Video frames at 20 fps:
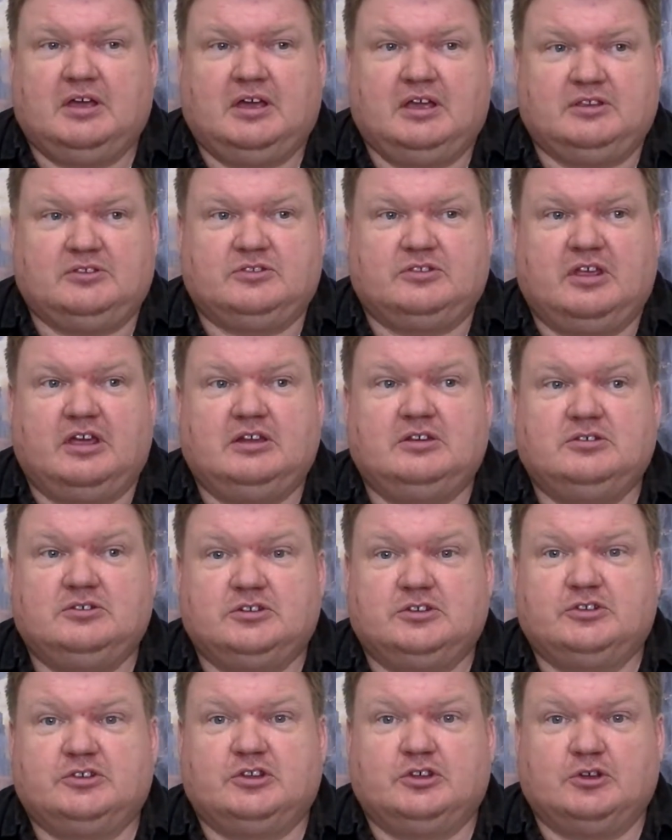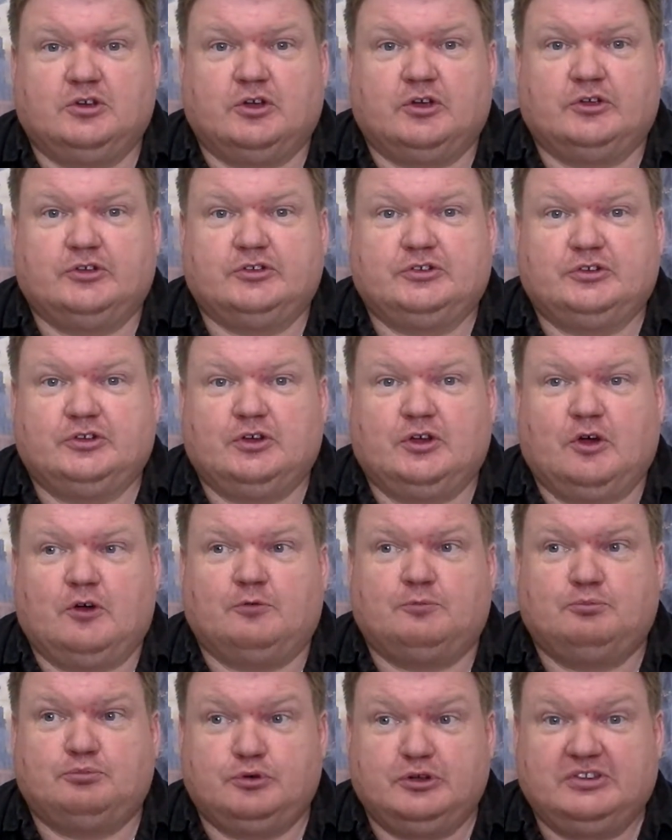It's then just the cost
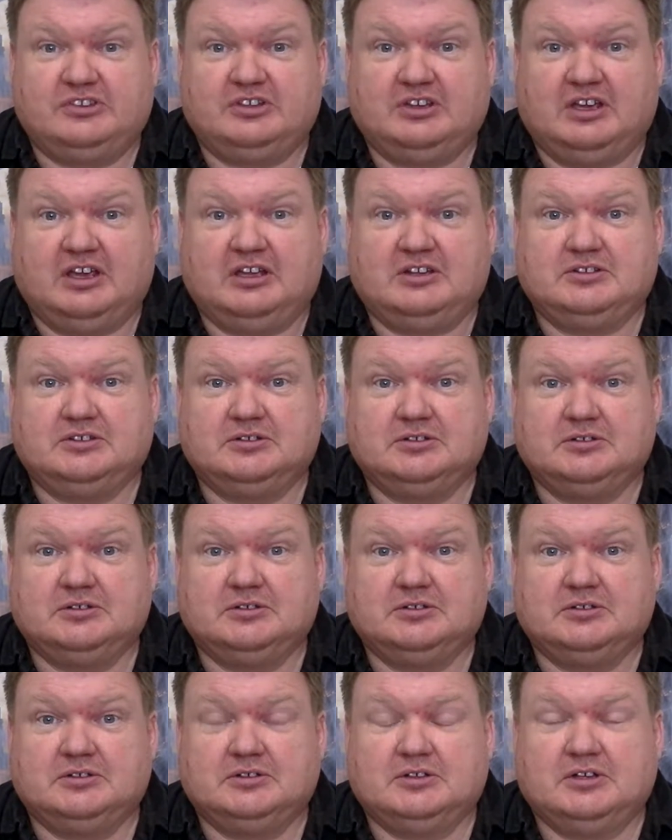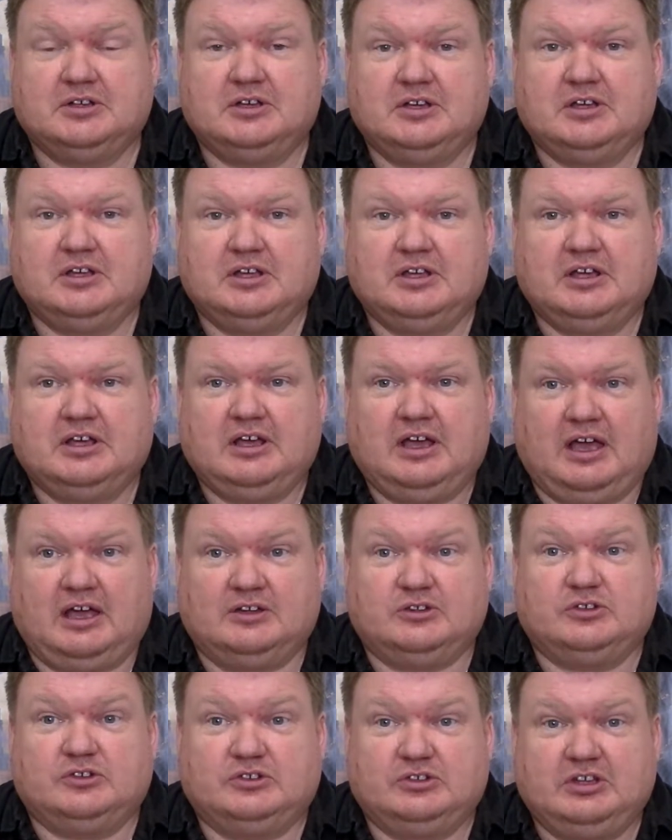of printing it
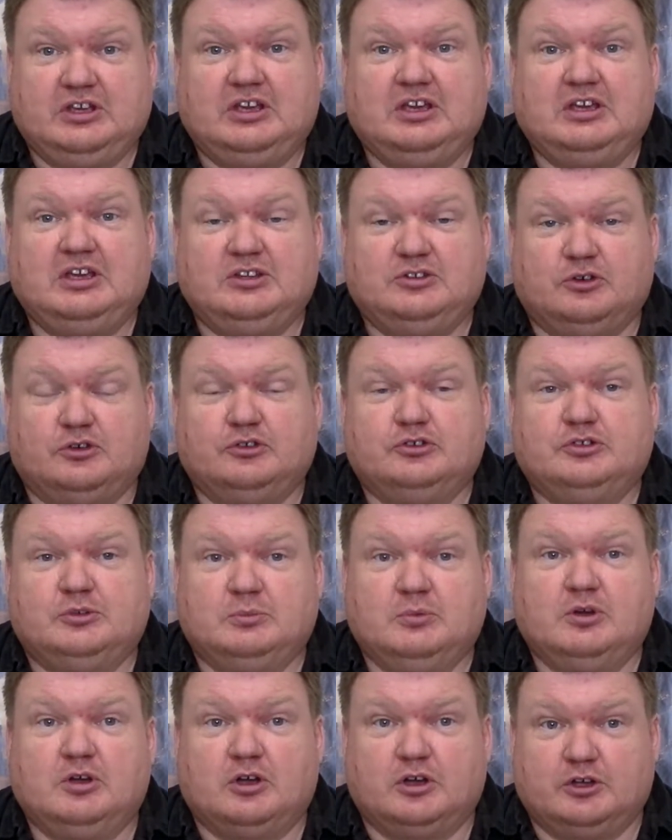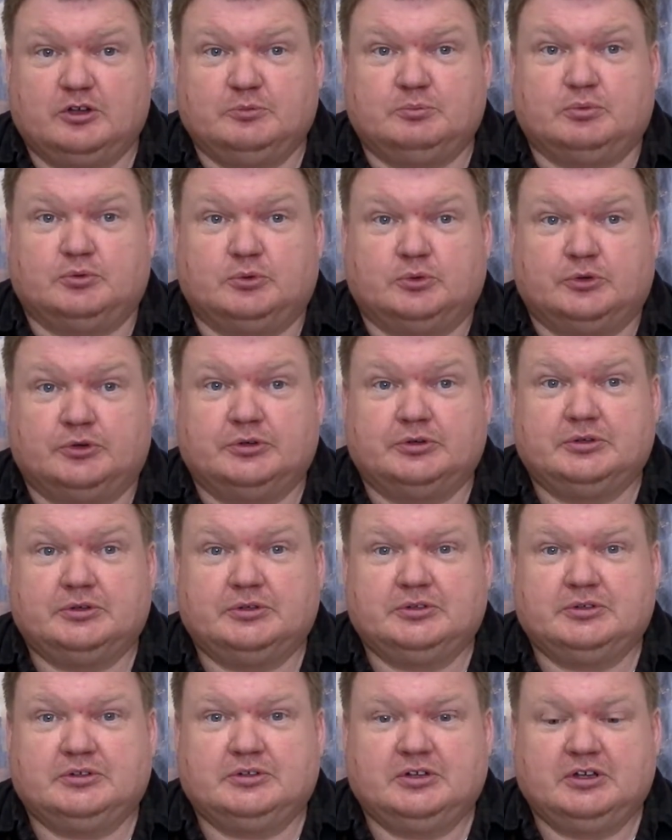and sticking it on some cardboard
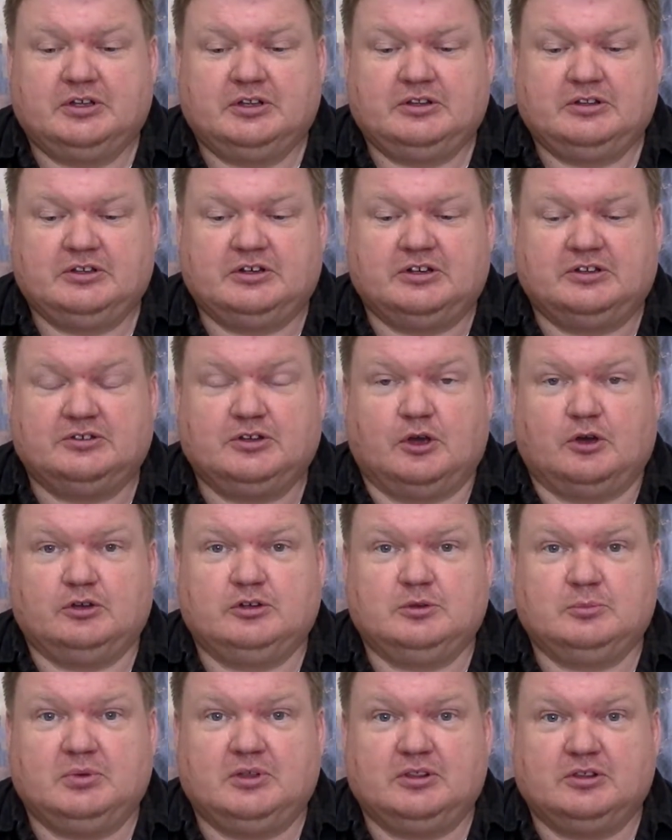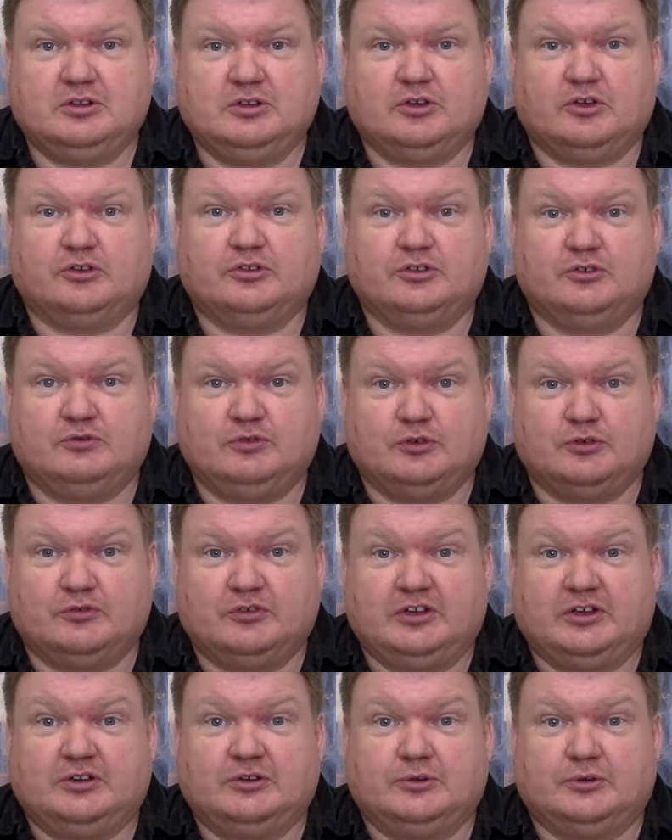that is going to be the cost of your
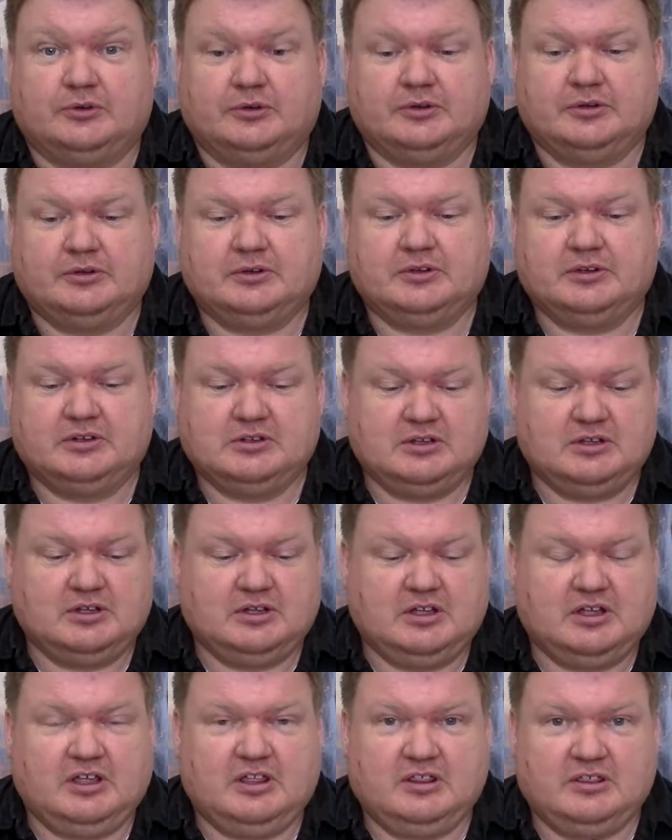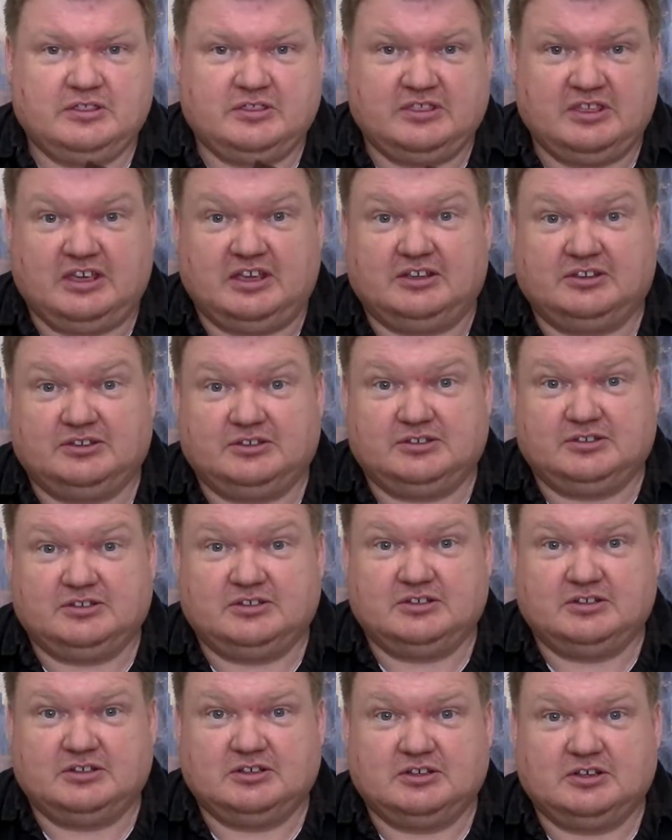vehicle. This
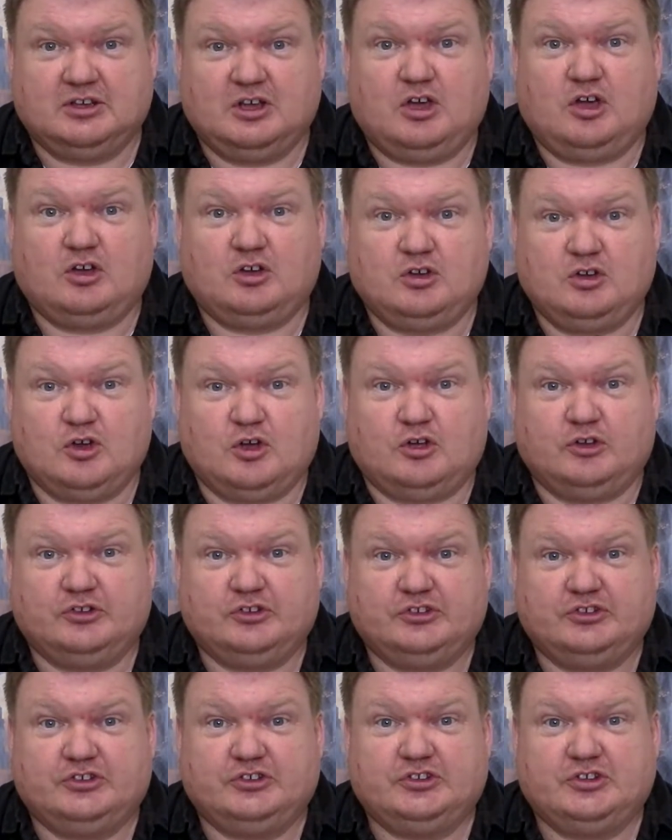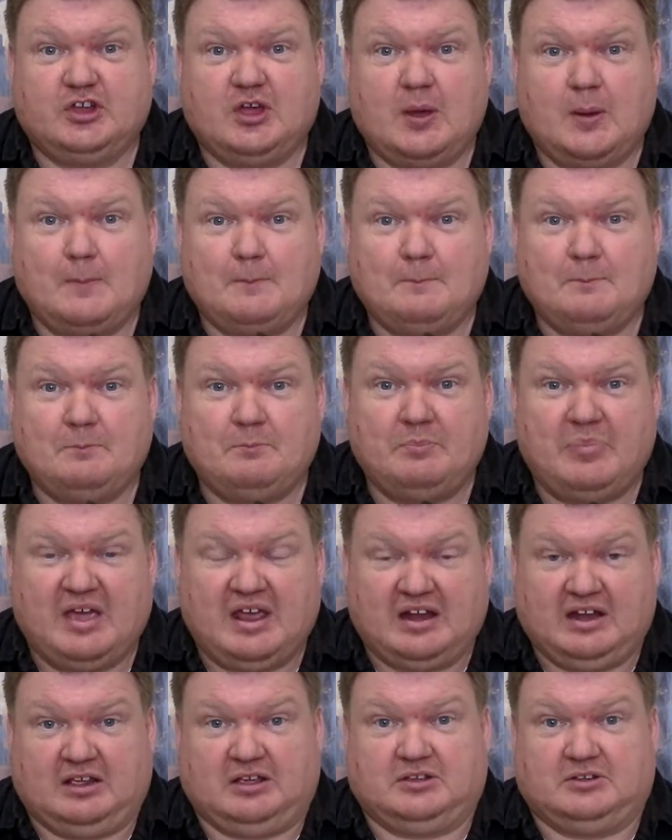costs
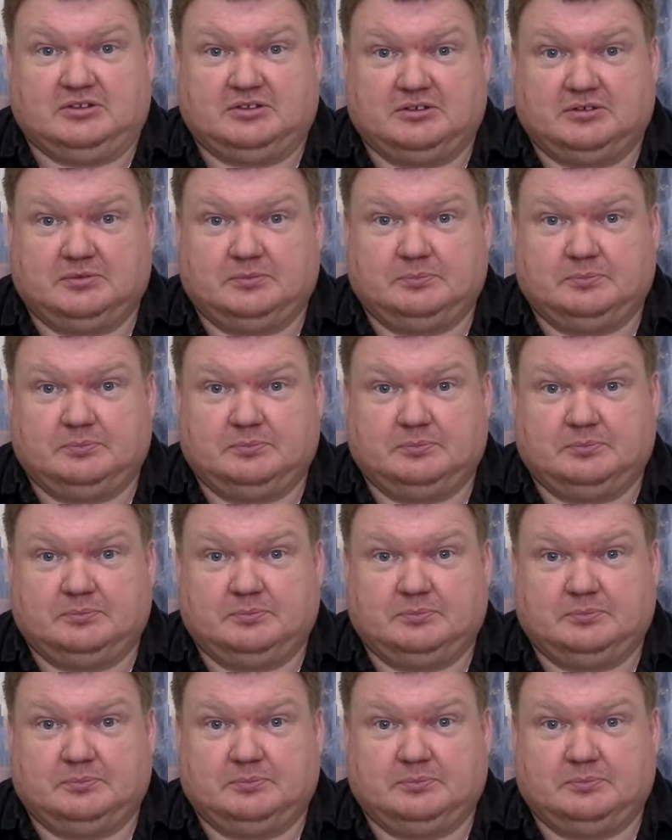pennies.